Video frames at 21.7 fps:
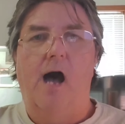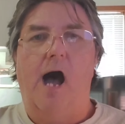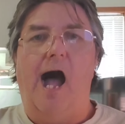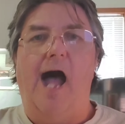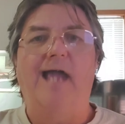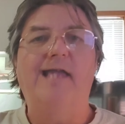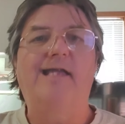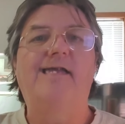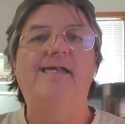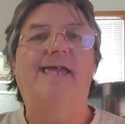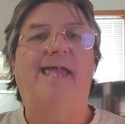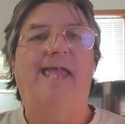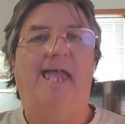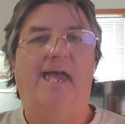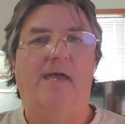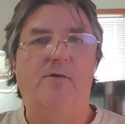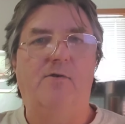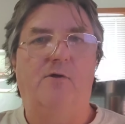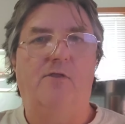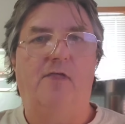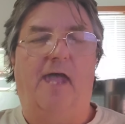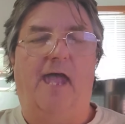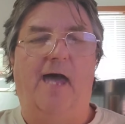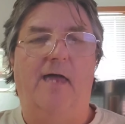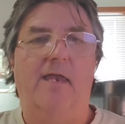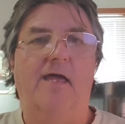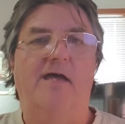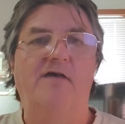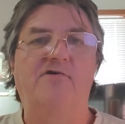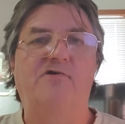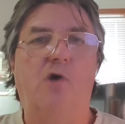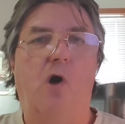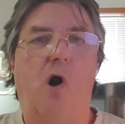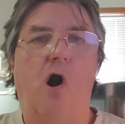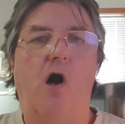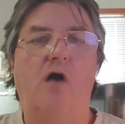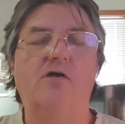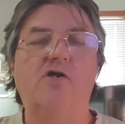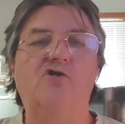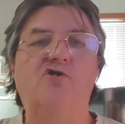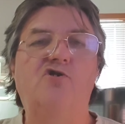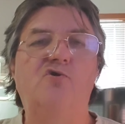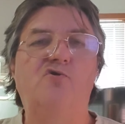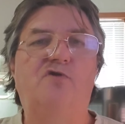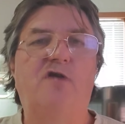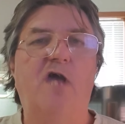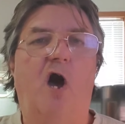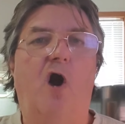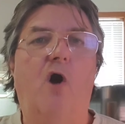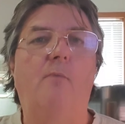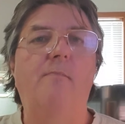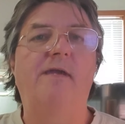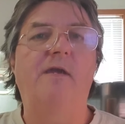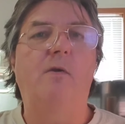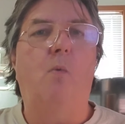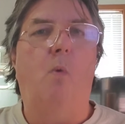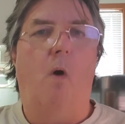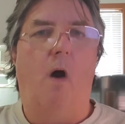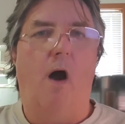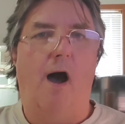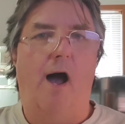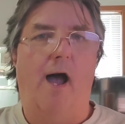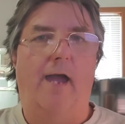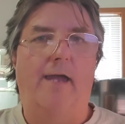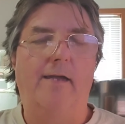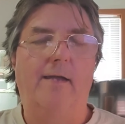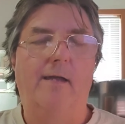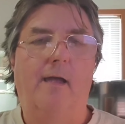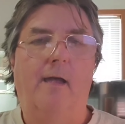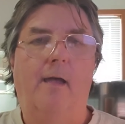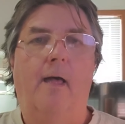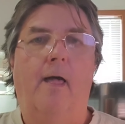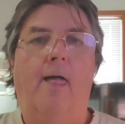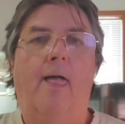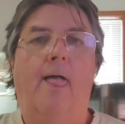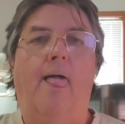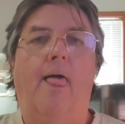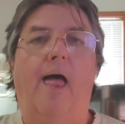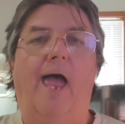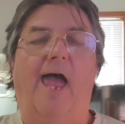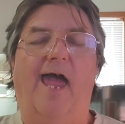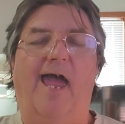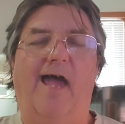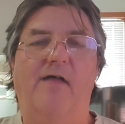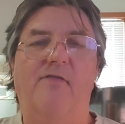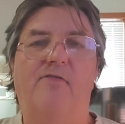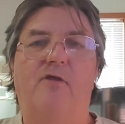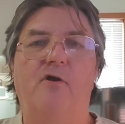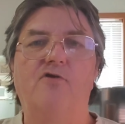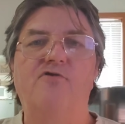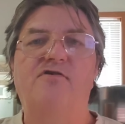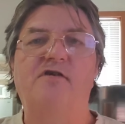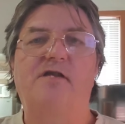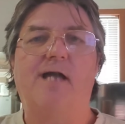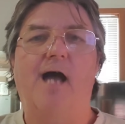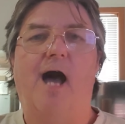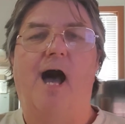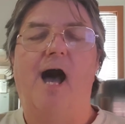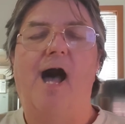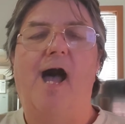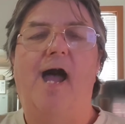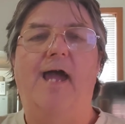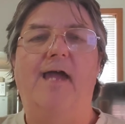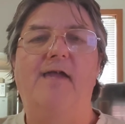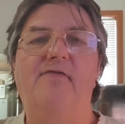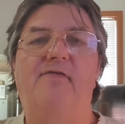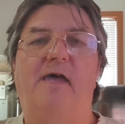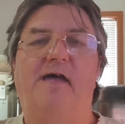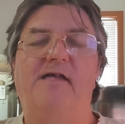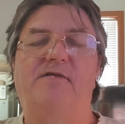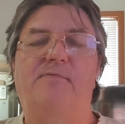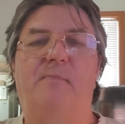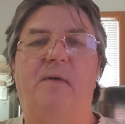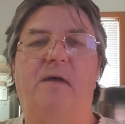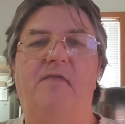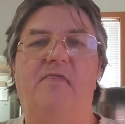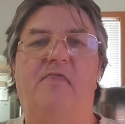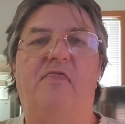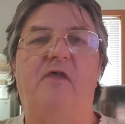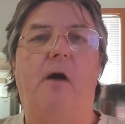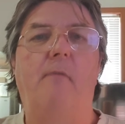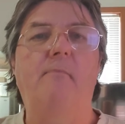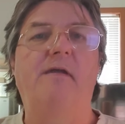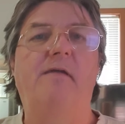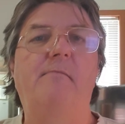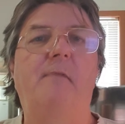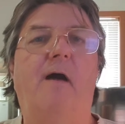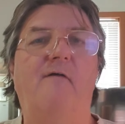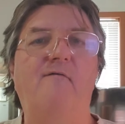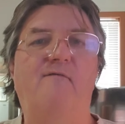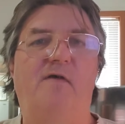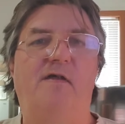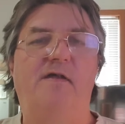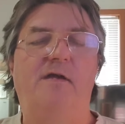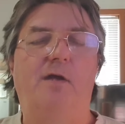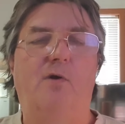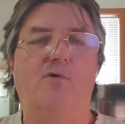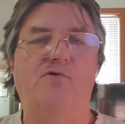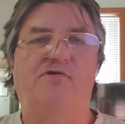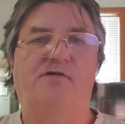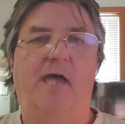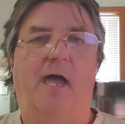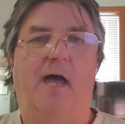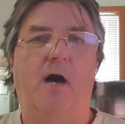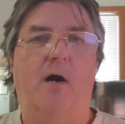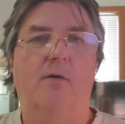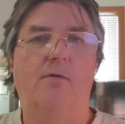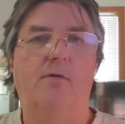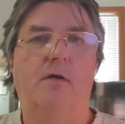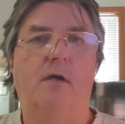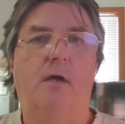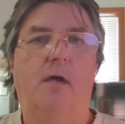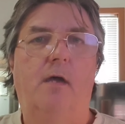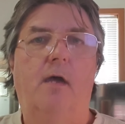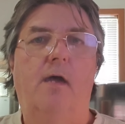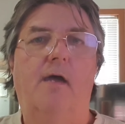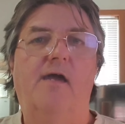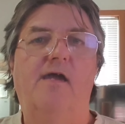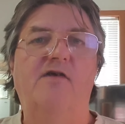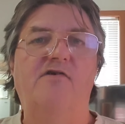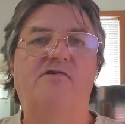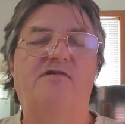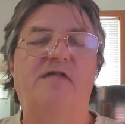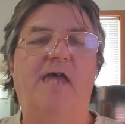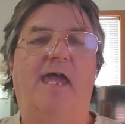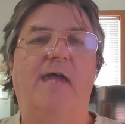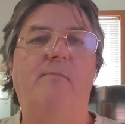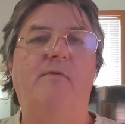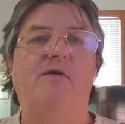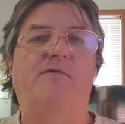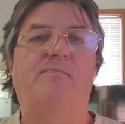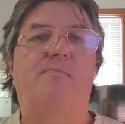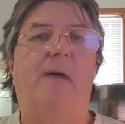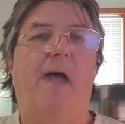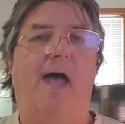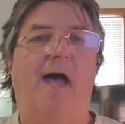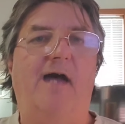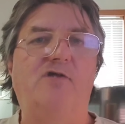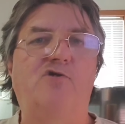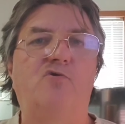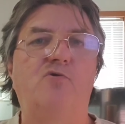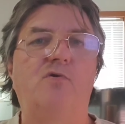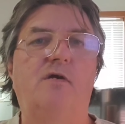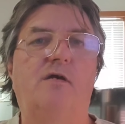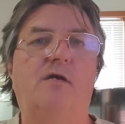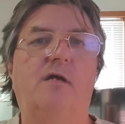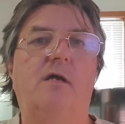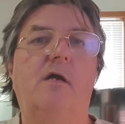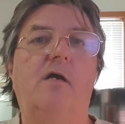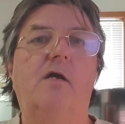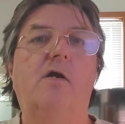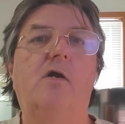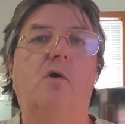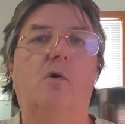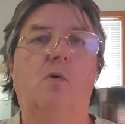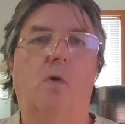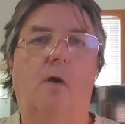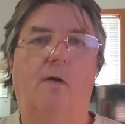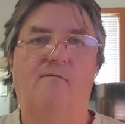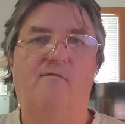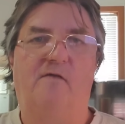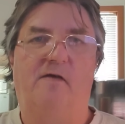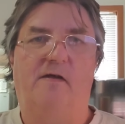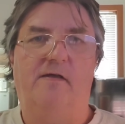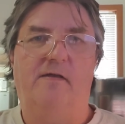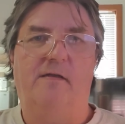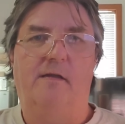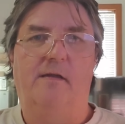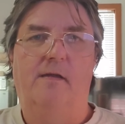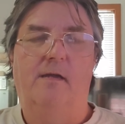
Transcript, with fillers: I can handle that as long as you tell me why. And there's a guy that's been thumbing my videos down. His name is Patrick Griffin.